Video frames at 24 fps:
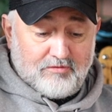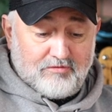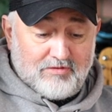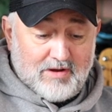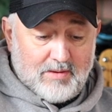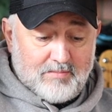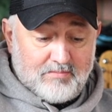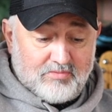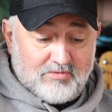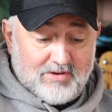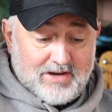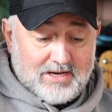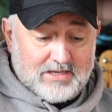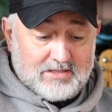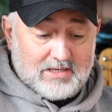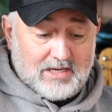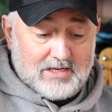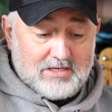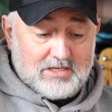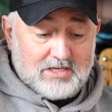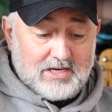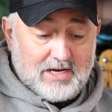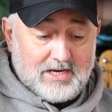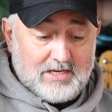front brakes,
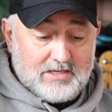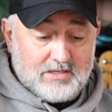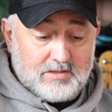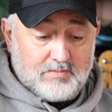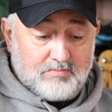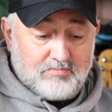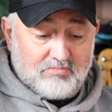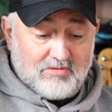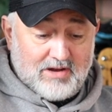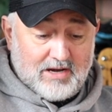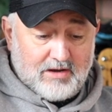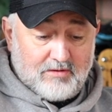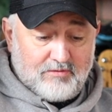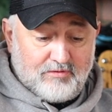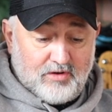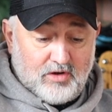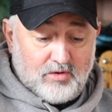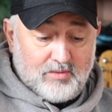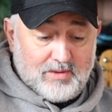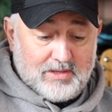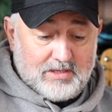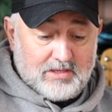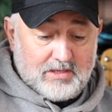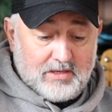and change brake
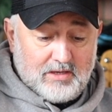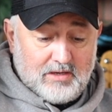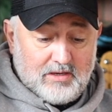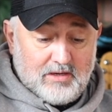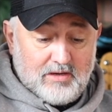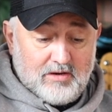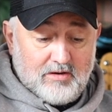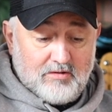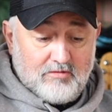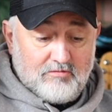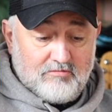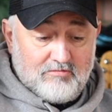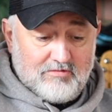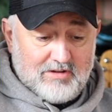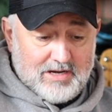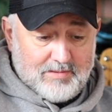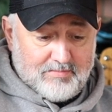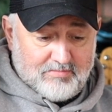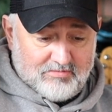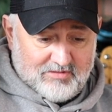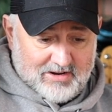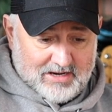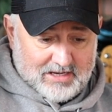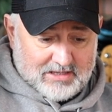fluid
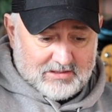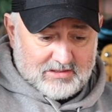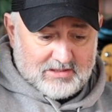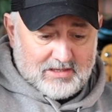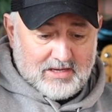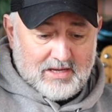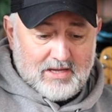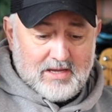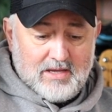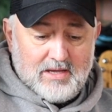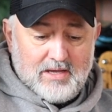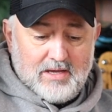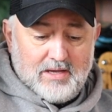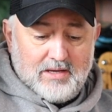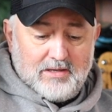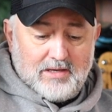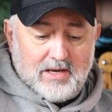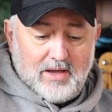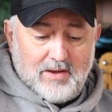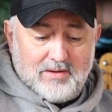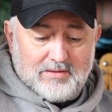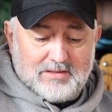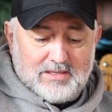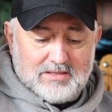rear brakes.
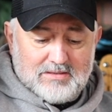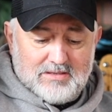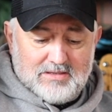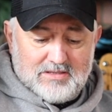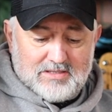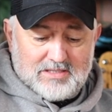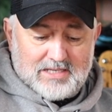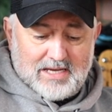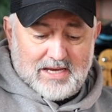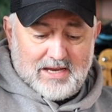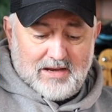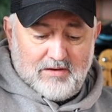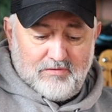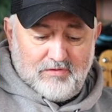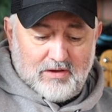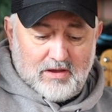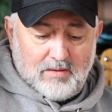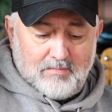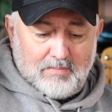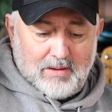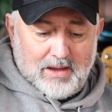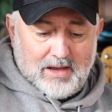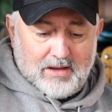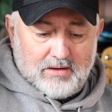Now it doesn't say
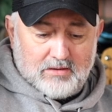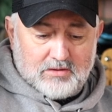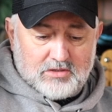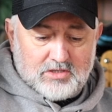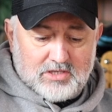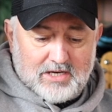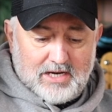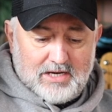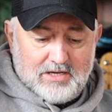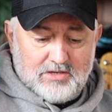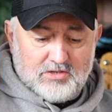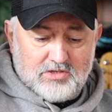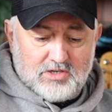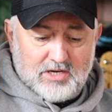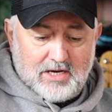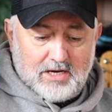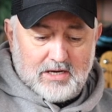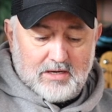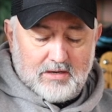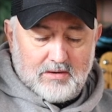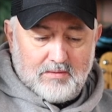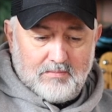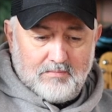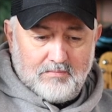anything about
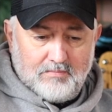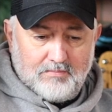changing